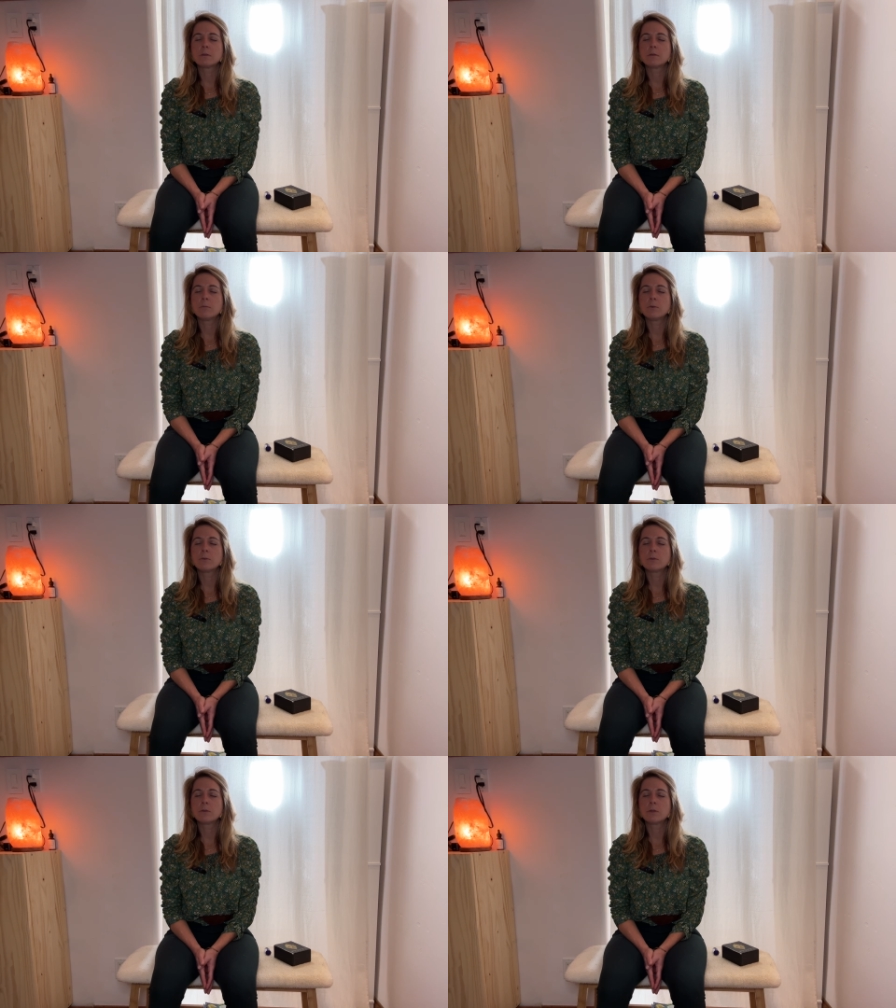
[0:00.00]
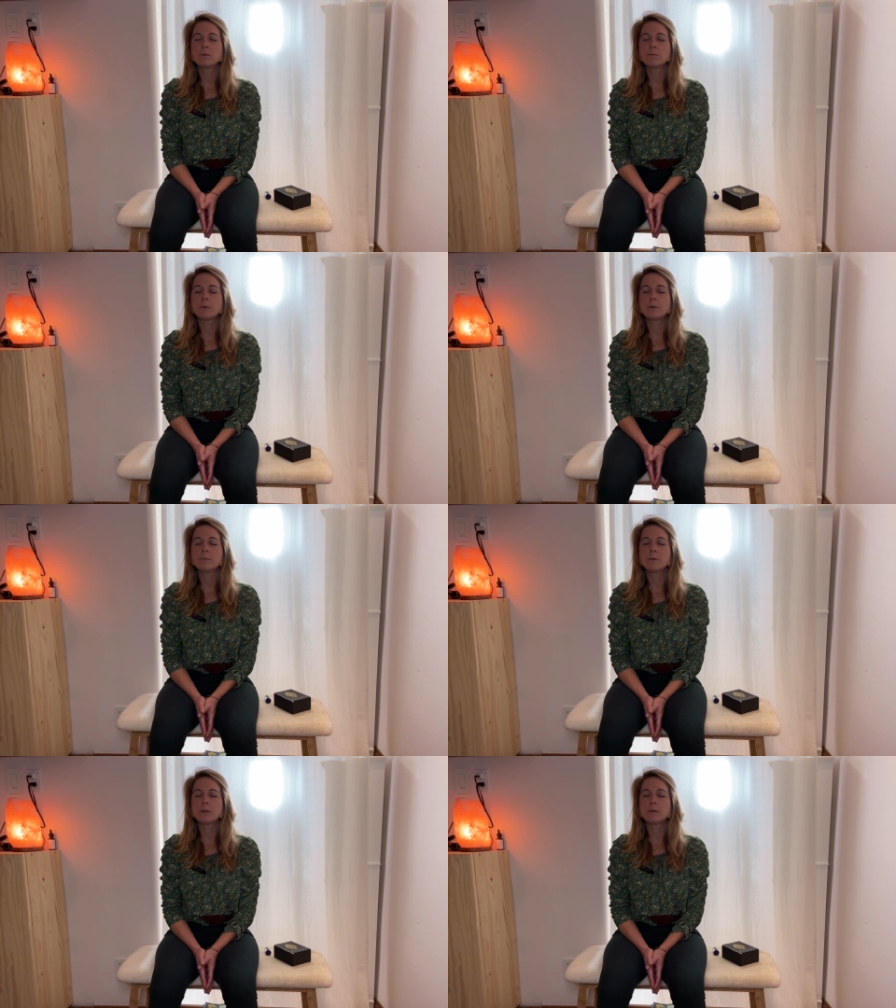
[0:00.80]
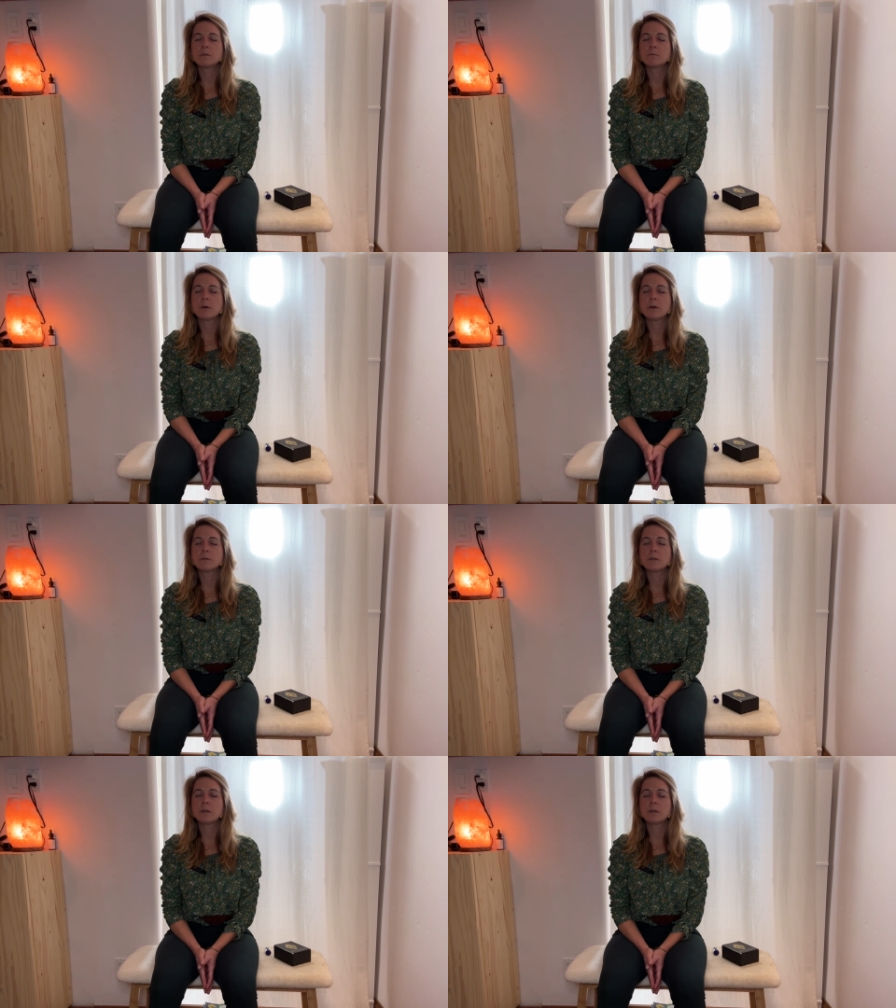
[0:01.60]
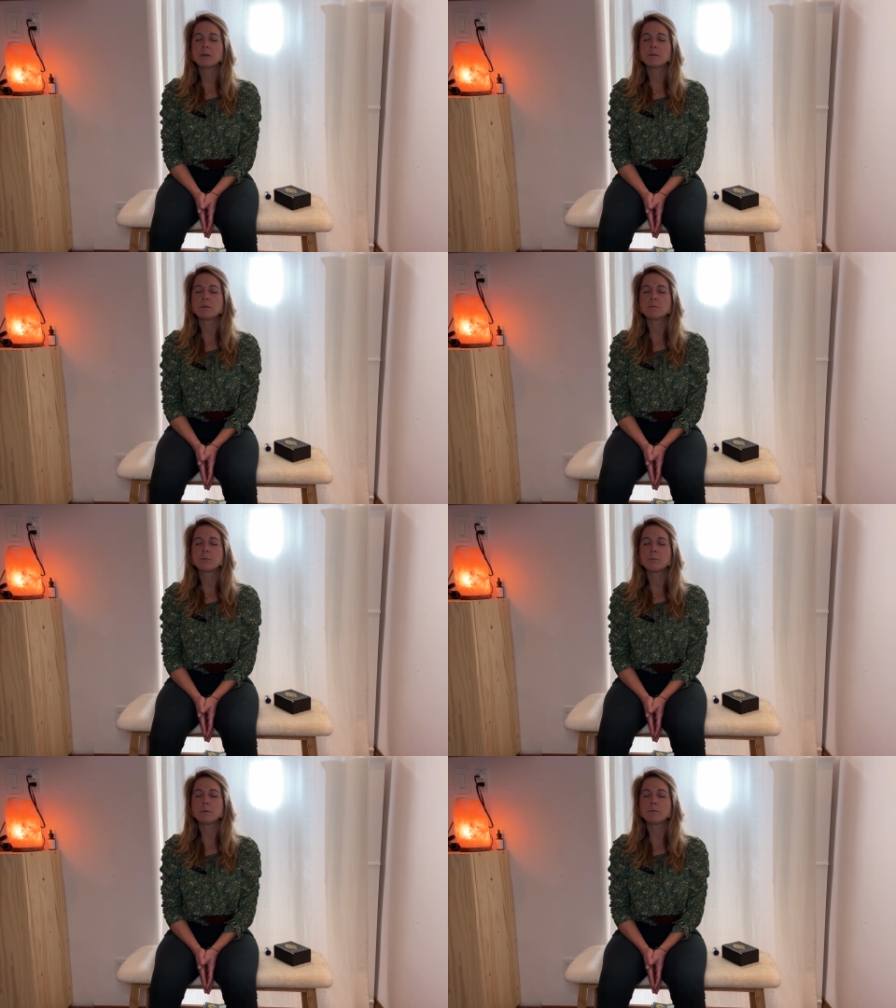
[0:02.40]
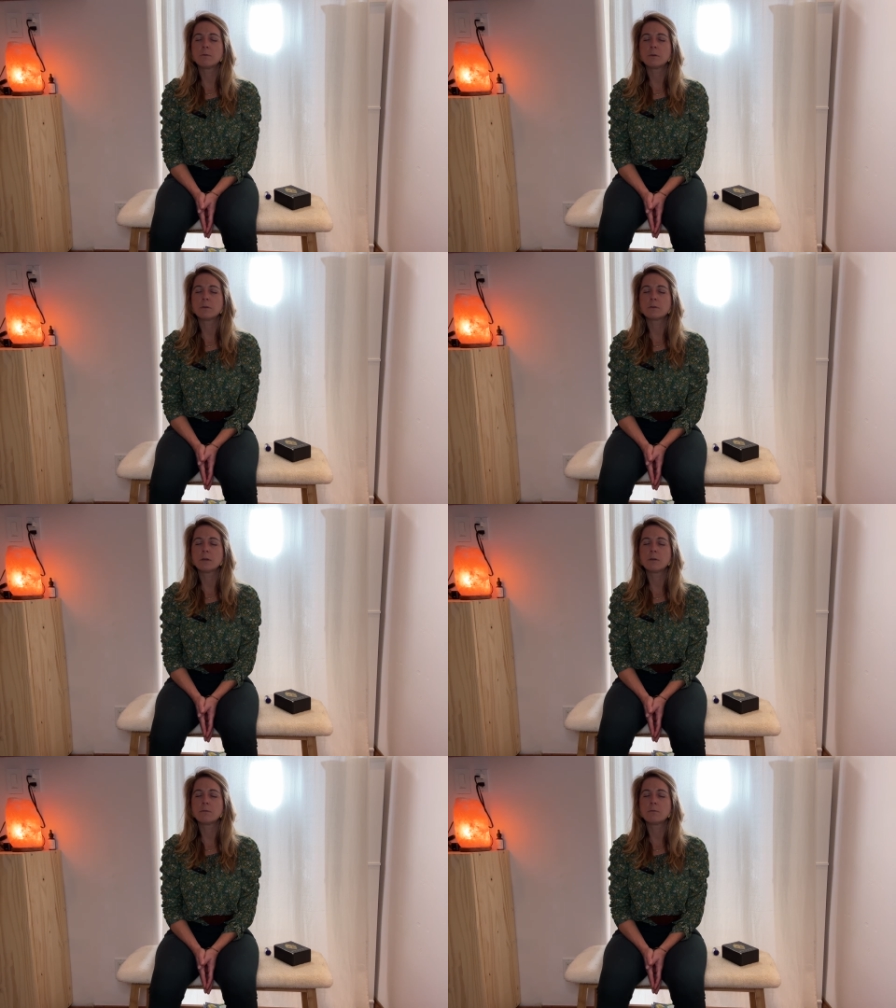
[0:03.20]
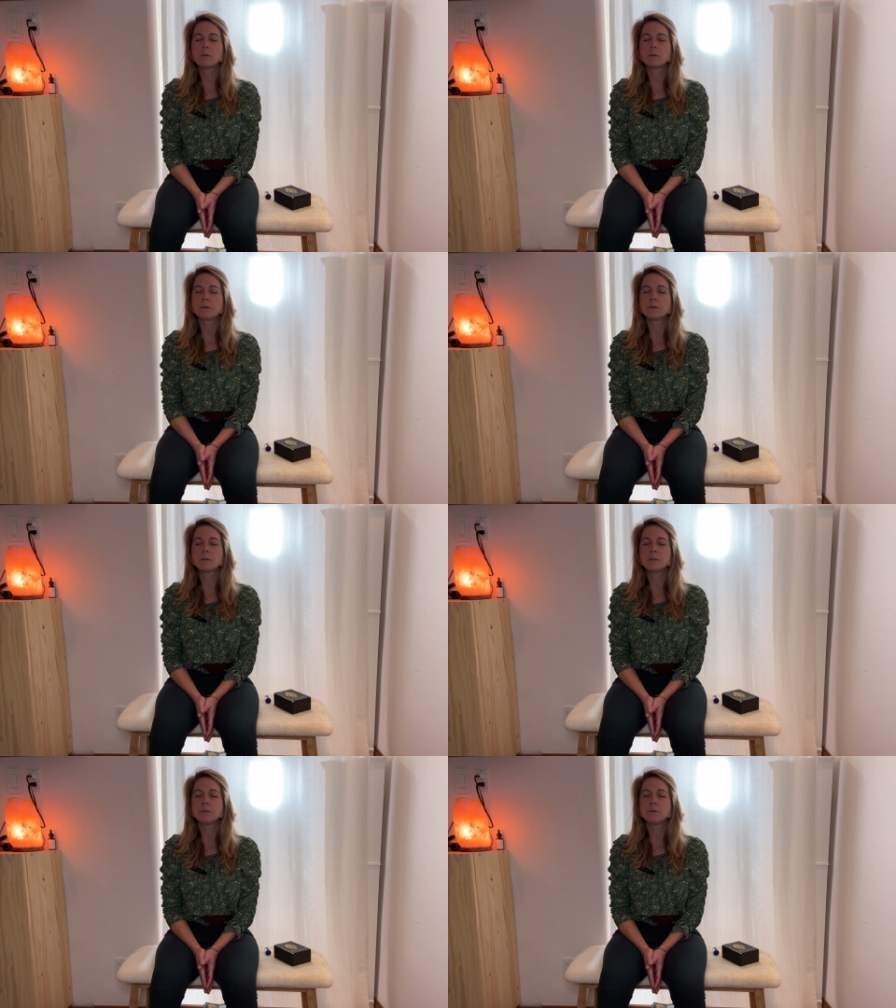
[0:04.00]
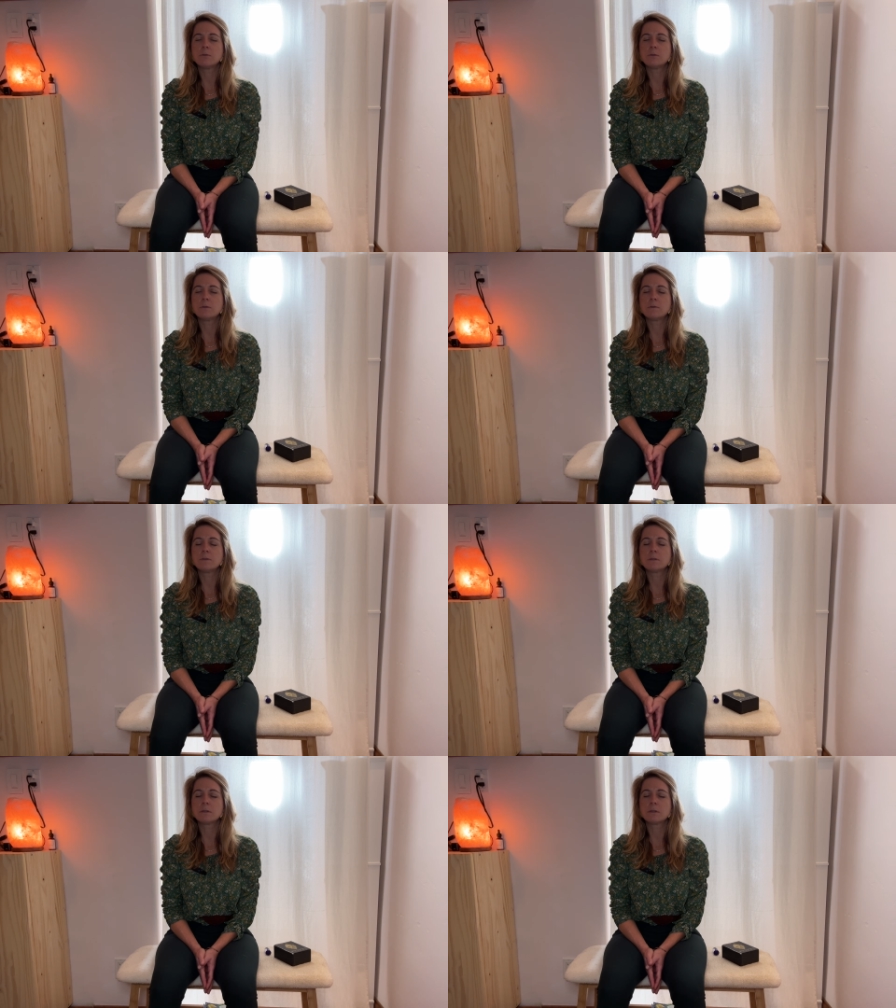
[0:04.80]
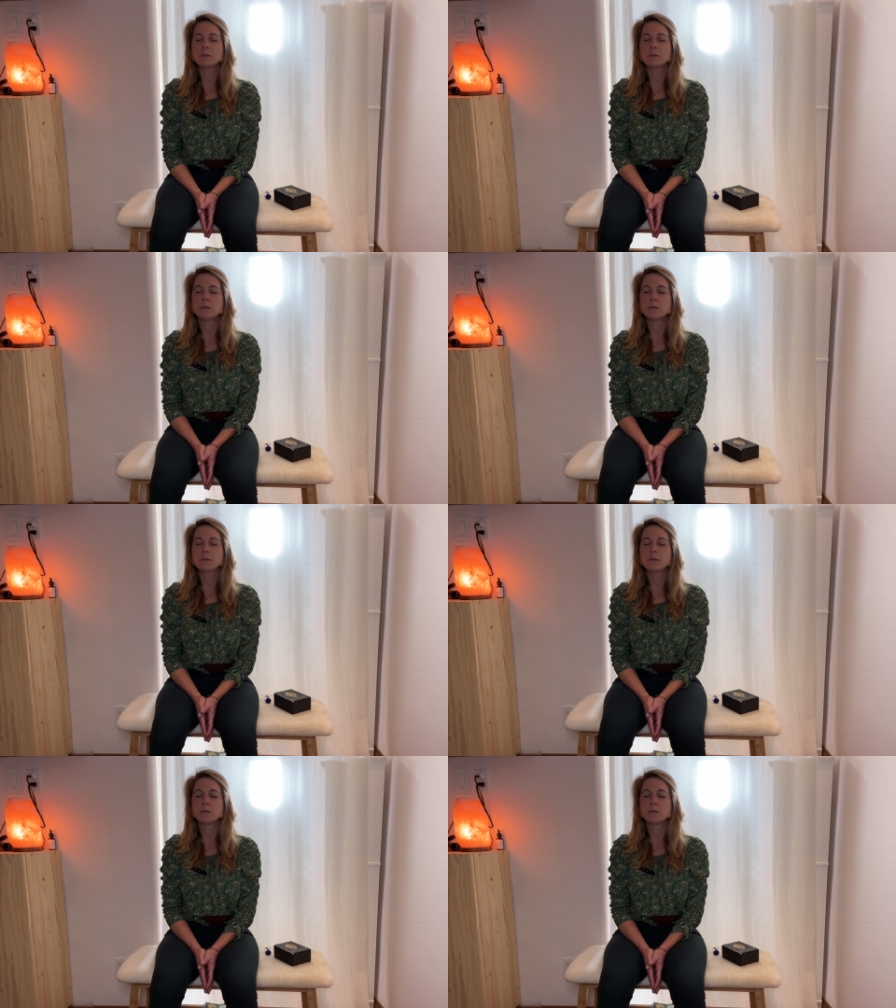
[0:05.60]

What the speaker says: the motion you've put in place by taking this moment for yourself will continue to facilitate